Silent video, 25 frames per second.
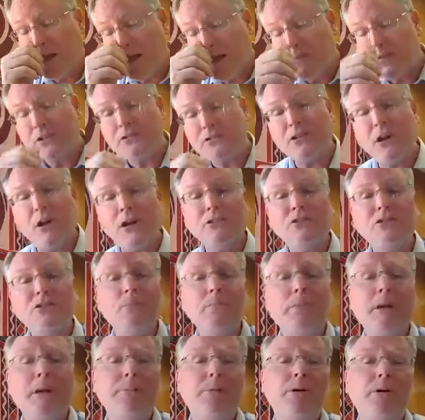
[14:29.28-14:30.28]
There's also
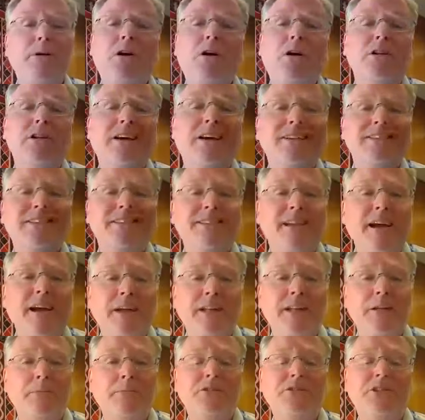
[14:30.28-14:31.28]
people called
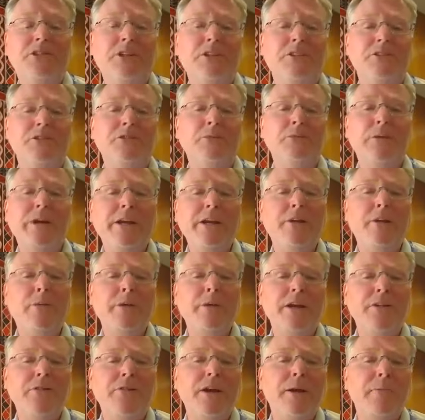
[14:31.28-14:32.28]
asylum seekers, and we hear
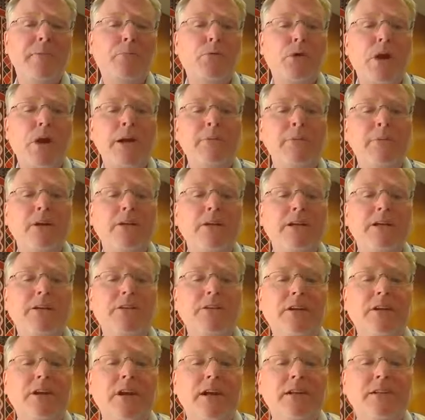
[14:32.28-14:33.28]
about them primarily in
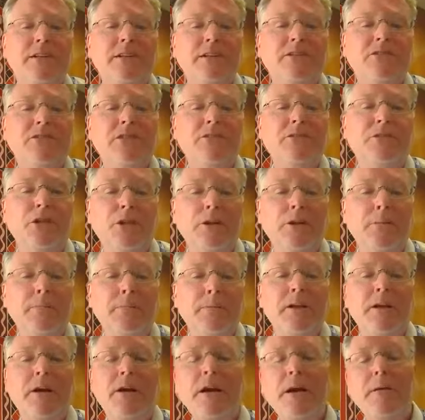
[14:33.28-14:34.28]
the context of Europe,
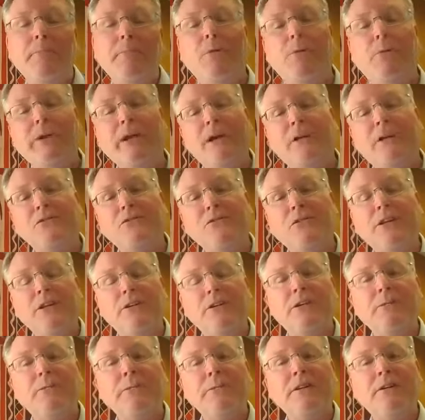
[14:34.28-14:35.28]
but we also hear
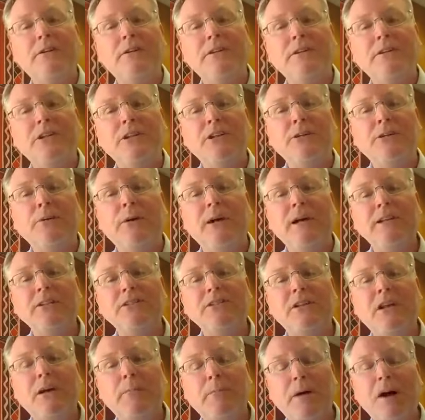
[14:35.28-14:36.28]
them here in the
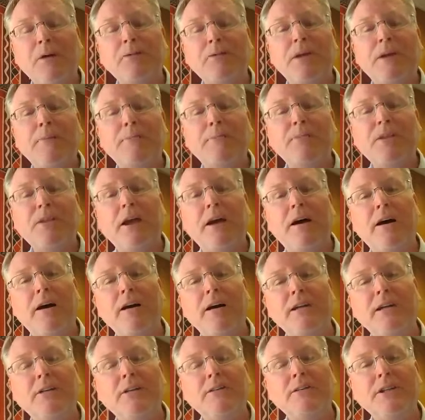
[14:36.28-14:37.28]
U.S.,
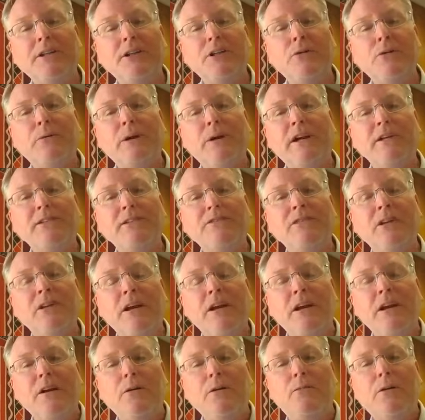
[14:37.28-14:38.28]
here in the U.S.,
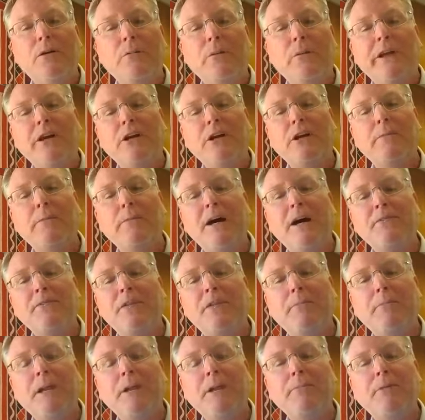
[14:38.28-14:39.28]
when we hear about
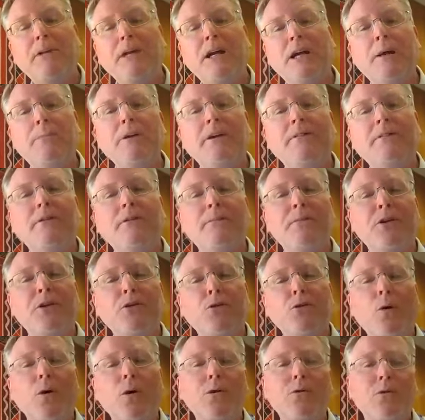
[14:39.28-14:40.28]
the people coming from the
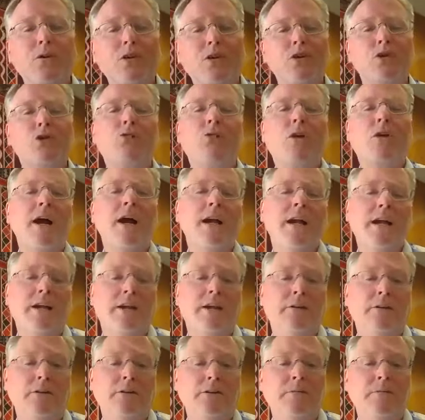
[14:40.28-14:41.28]
Northern
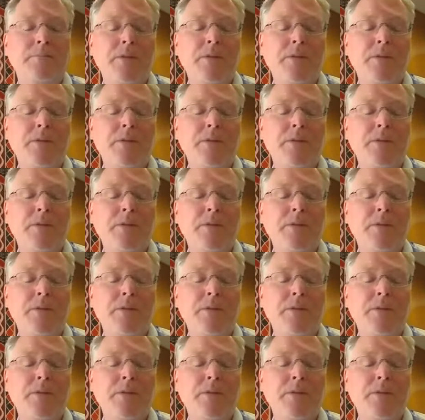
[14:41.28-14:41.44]
Triangle,